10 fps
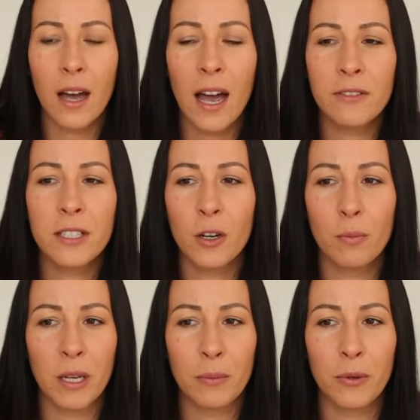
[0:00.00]
I have to tell
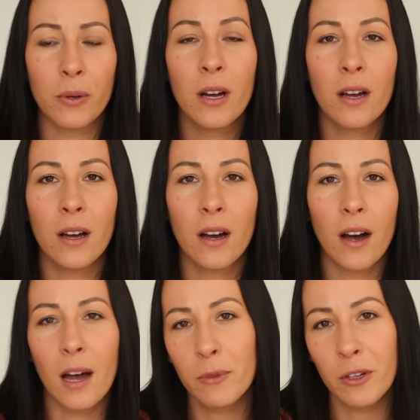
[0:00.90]
people,
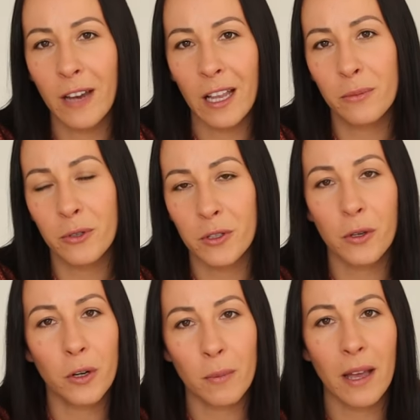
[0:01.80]
I'm not available to
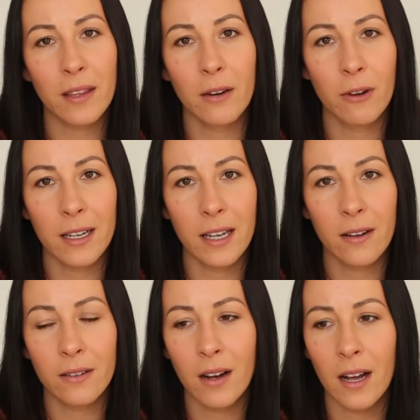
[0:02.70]
talk about that right
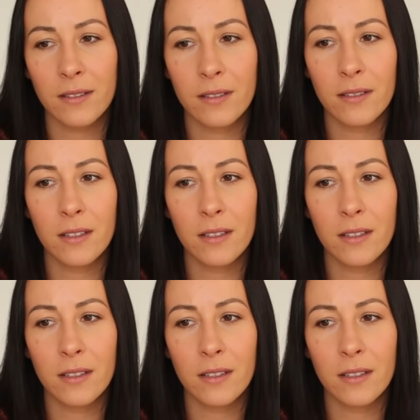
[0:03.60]
now.